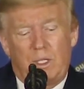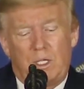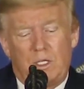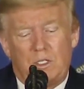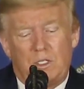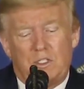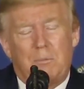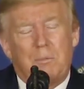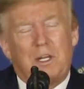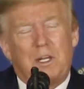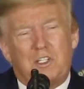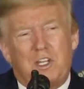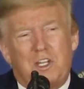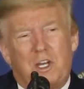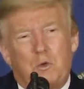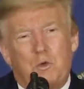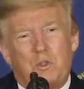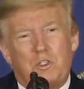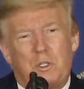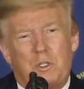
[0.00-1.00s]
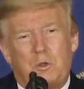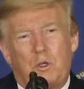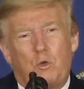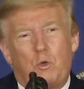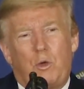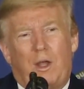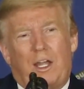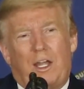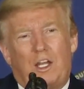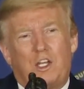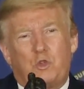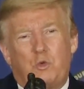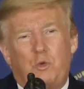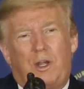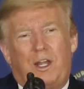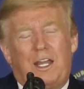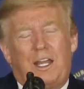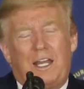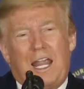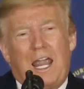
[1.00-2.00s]
Somebody said it was the greatest
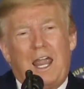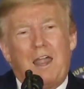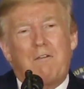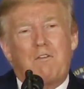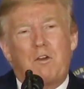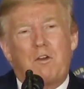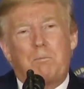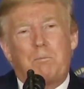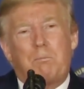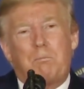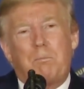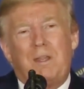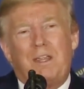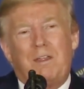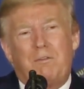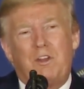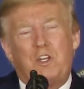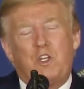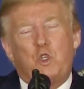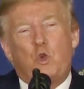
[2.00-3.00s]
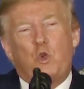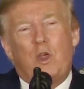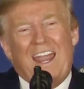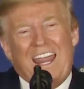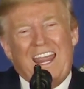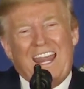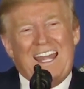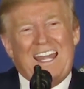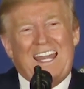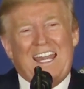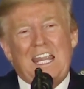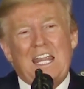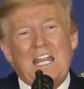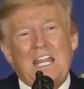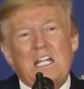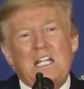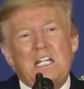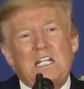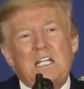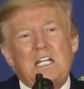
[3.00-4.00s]
greeting ever given to any
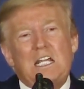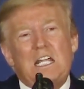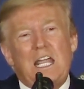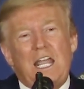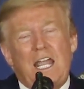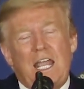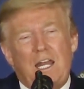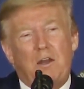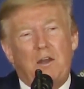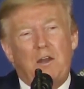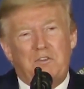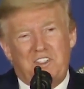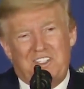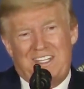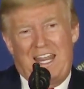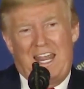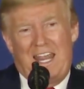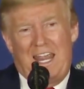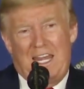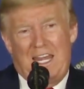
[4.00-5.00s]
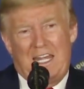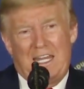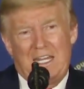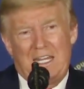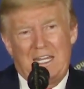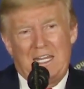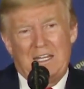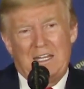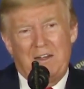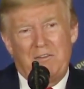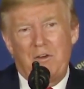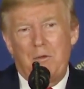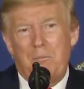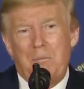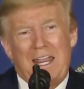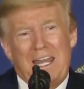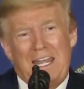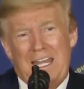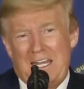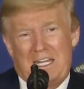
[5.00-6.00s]
head of state from
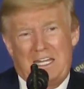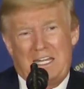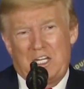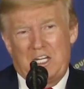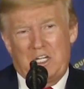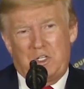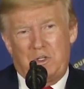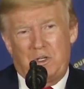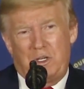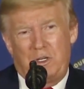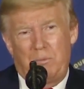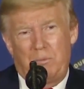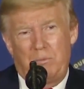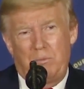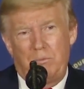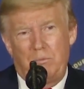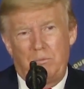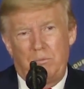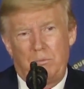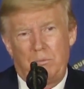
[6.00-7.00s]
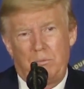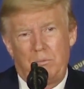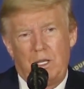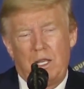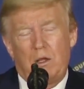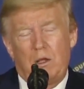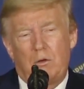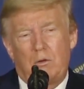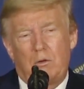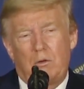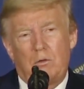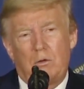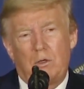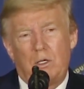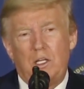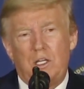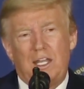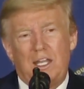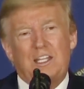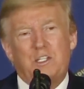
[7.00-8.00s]
any country. Now,
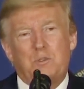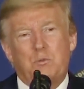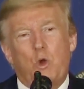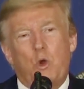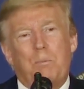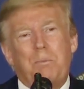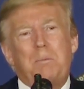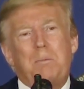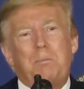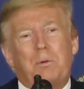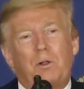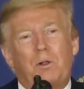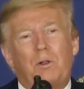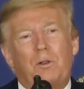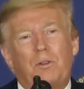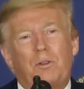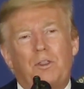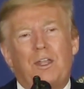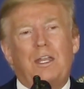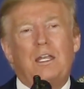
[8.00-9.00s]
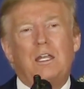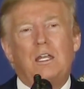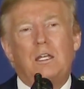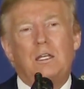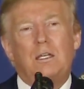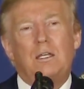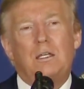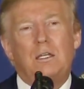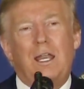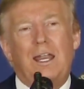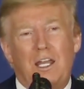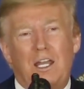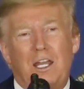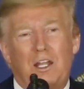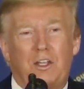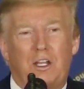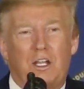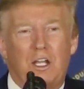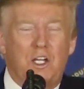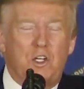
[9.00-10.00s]
India has more people than any
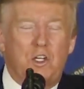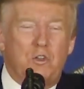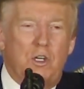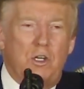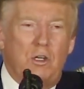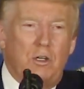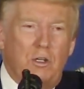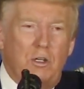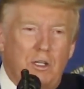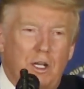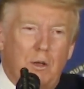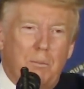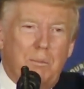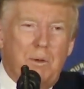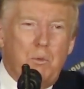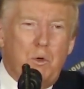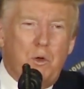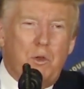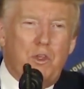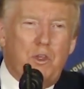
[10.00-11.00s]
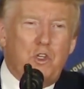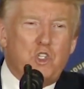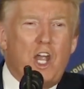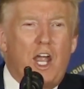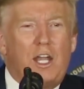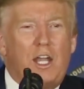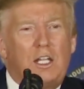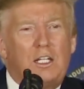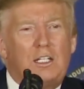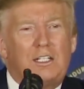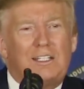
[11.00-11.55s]
other country, a little bit more than China.